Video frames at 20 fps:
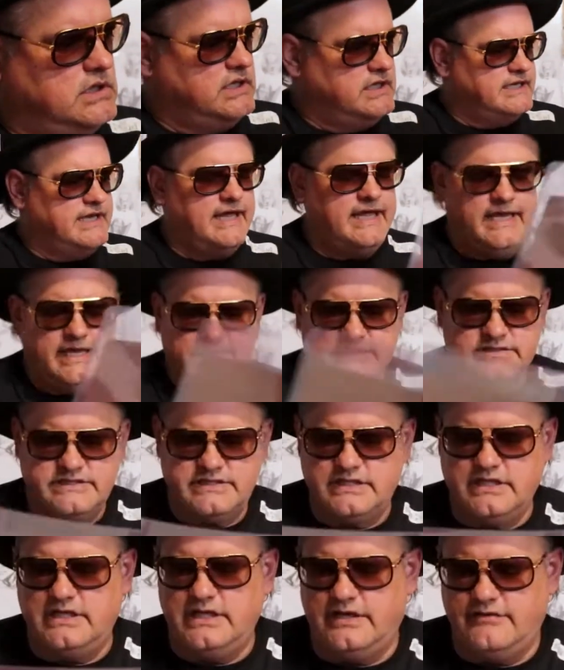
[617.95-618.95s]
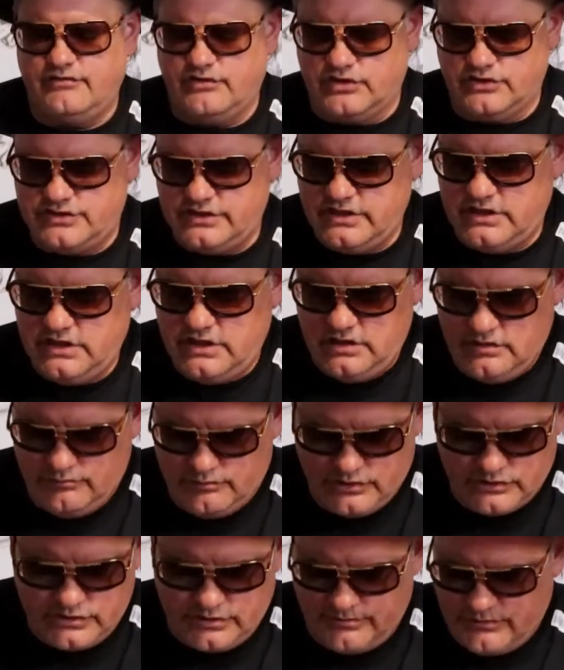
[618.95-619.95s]
enhance the diversity and
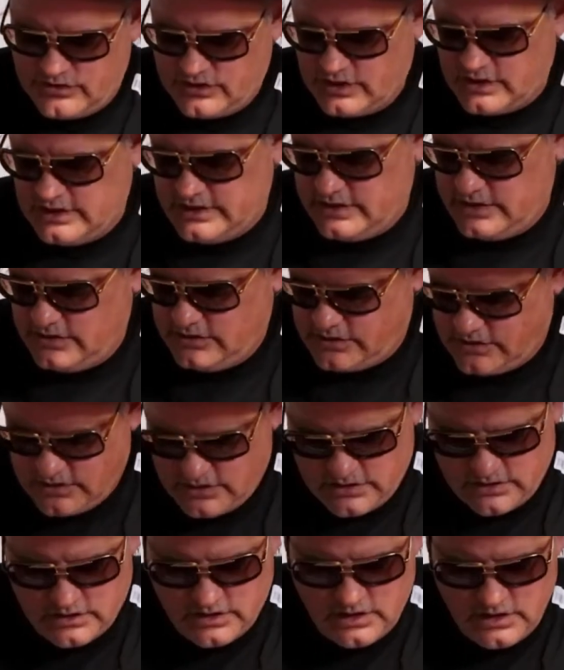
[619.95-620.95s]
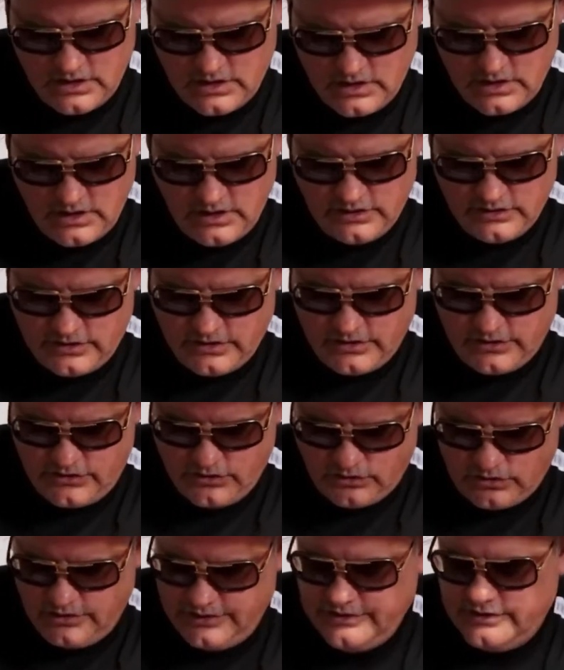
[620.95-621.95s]
put some thought into the
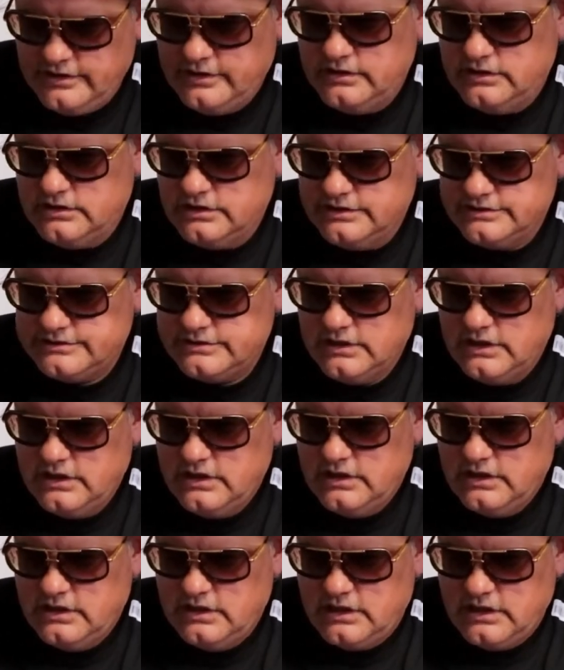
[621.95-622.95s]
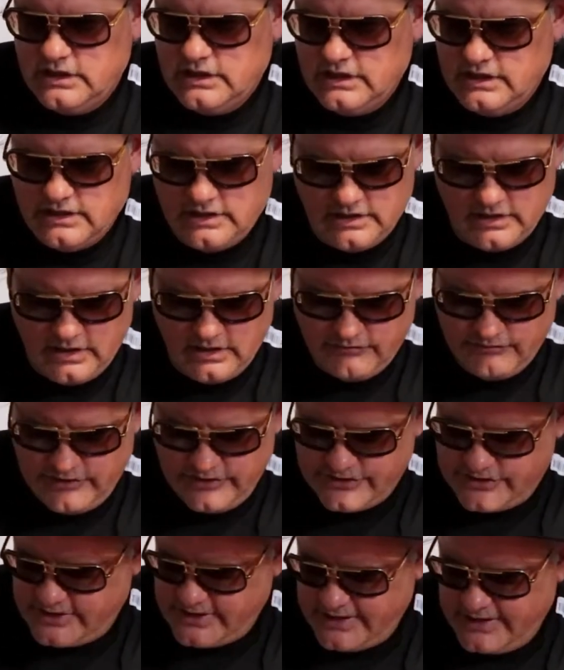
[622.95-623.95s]
Dueling Dealers of
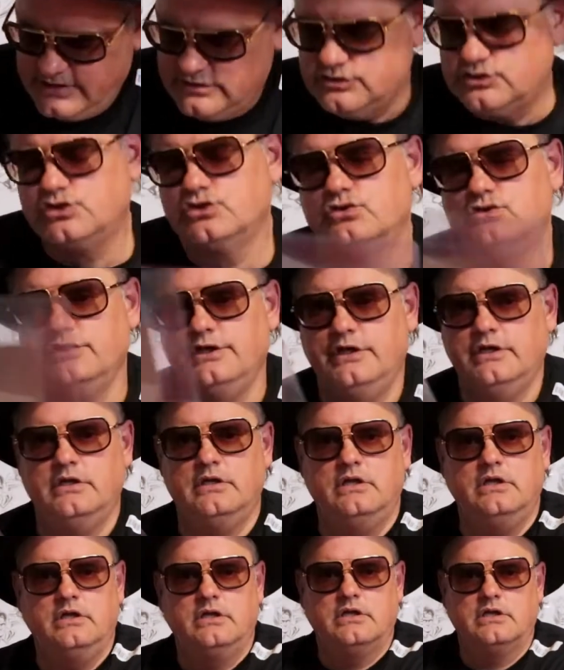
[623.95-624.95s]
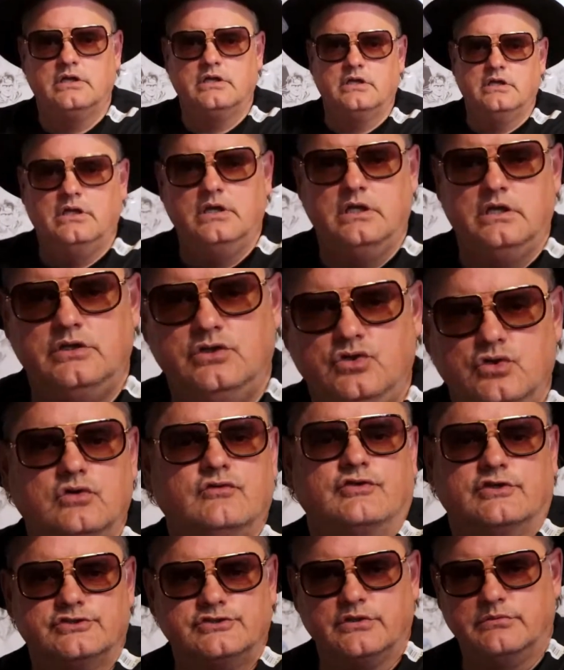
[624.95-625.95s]
the San Julian
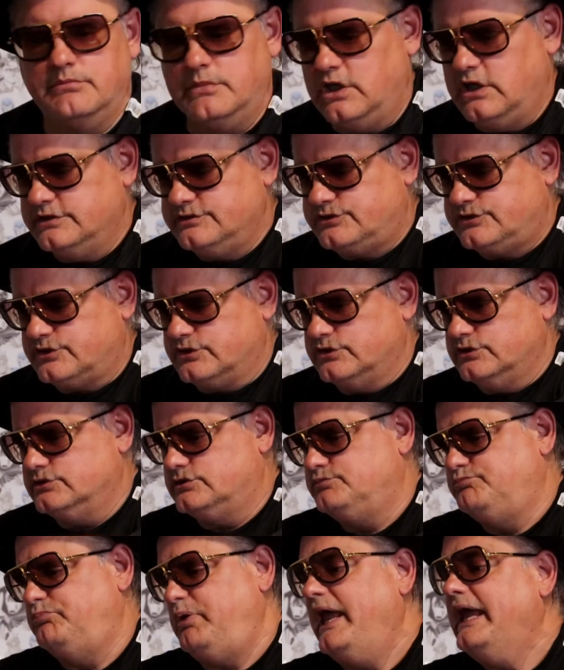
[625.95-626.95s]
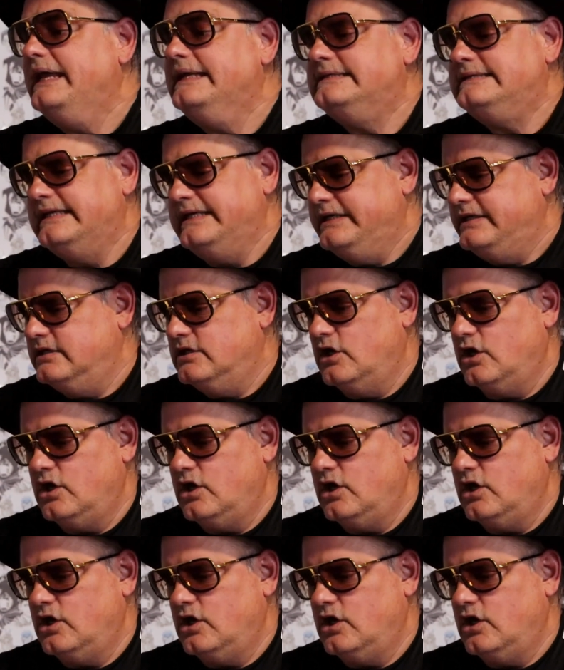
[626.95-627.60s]
Universal Monsters painting